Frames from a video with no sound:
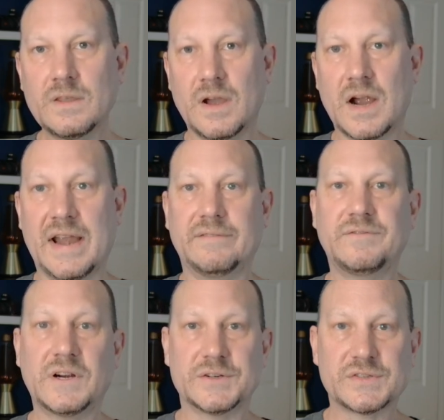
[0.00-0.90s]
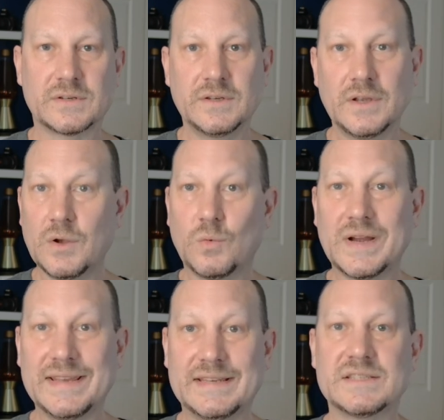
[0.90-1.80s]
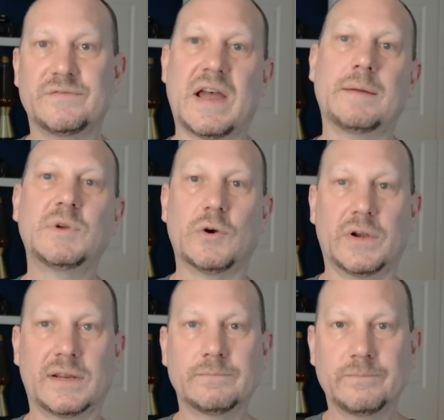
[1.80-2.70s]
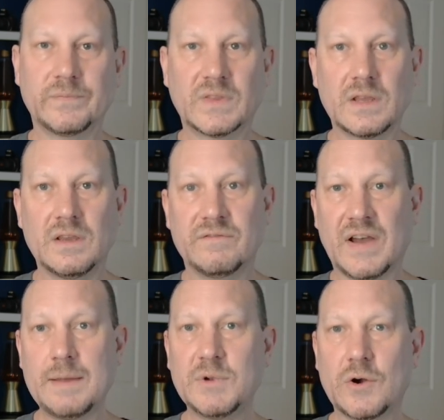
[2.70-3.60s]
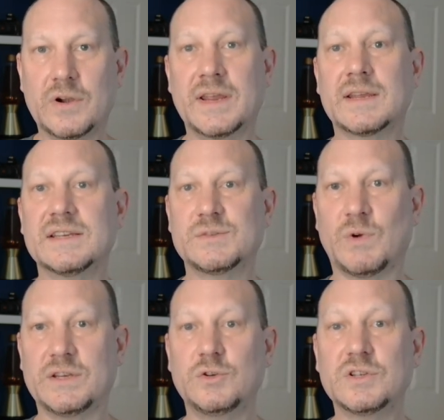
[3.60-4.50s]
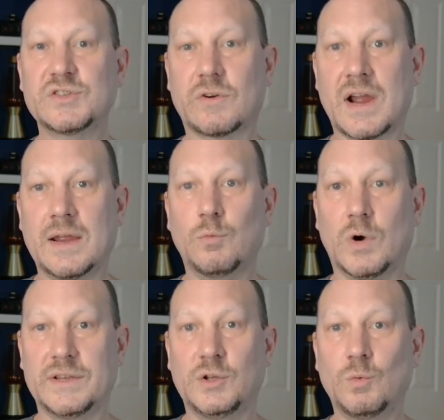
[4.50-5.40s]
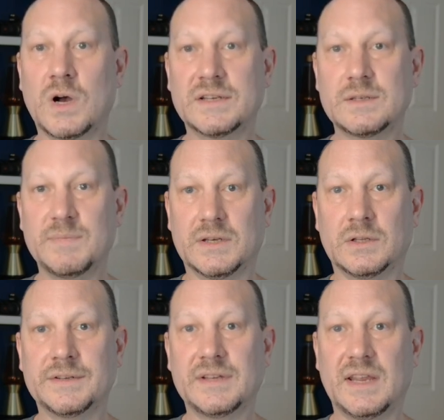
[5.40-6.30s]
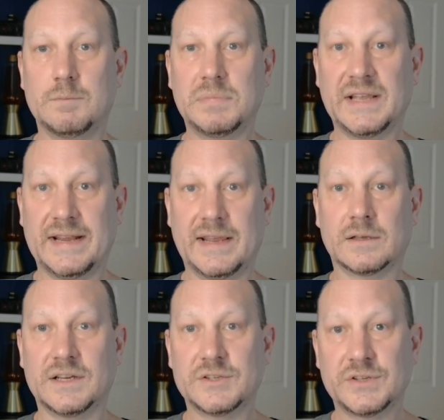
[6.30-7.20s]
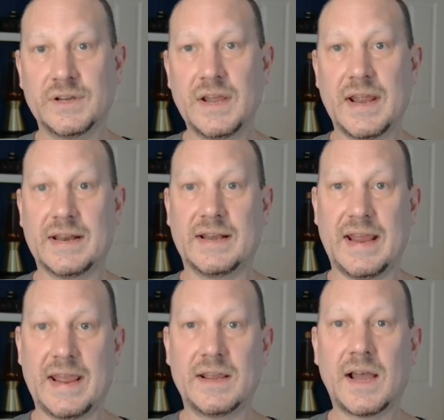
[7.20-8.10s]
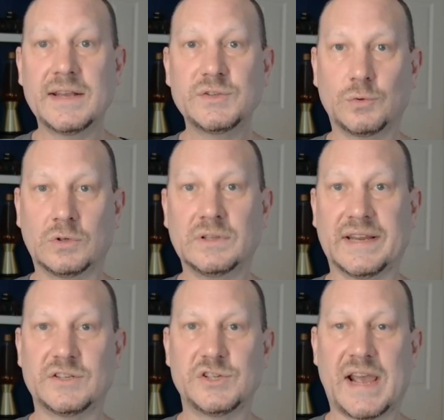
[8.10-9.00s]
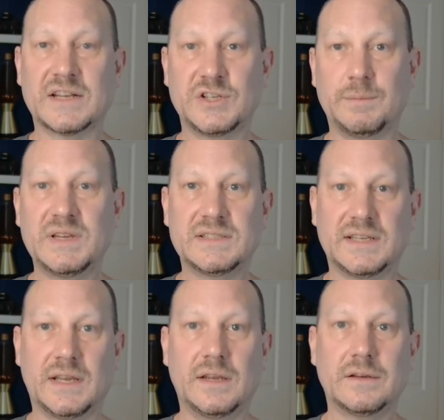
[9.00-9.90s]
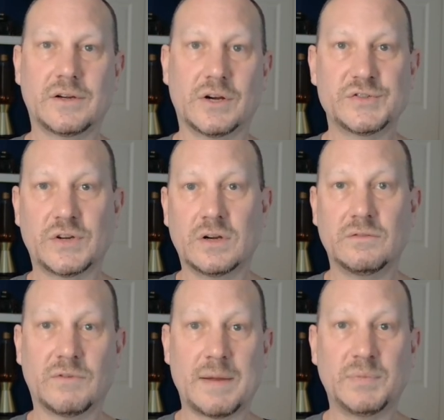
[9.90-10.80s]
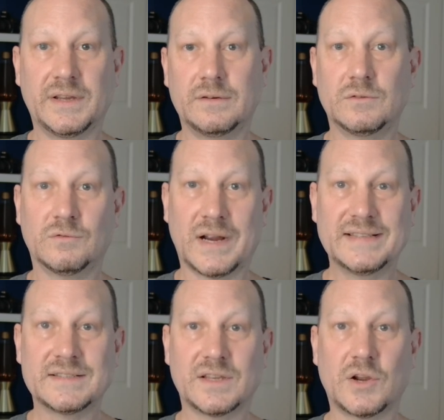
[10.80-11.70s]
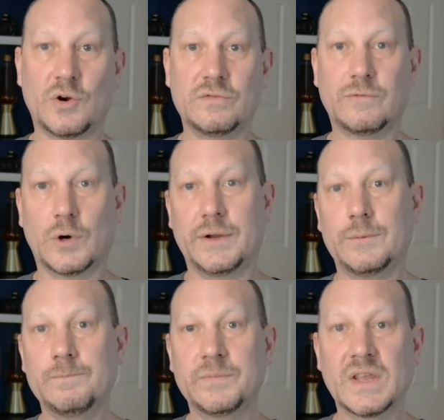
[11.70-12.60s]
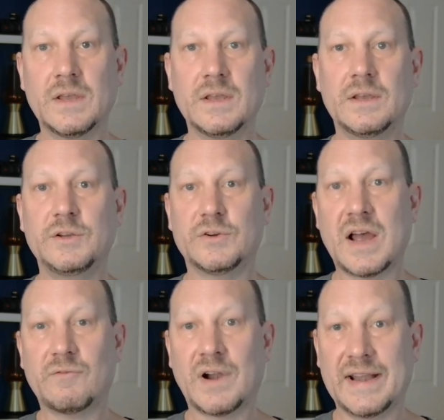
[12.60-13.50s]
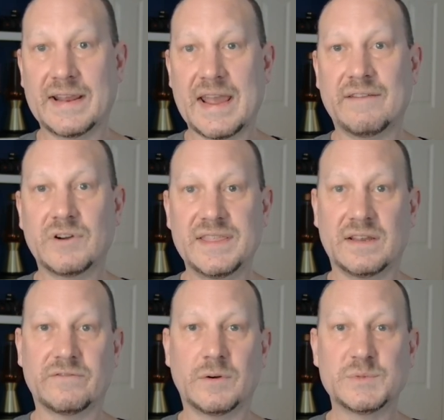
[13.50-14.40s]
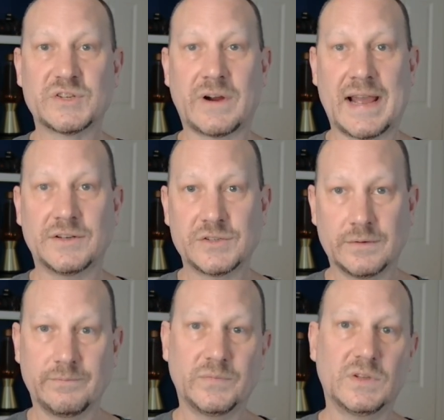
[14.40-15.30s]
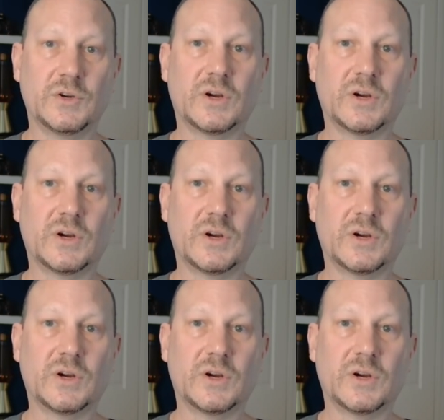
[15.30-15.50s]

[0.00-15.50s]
All right, first, what is vibe coding? Vibe coding is when you describe what you want to build in plain English, and an AI tool like ChatGPT, Cursor, Replit writes the code for you. You're not writing everything from scratch. You're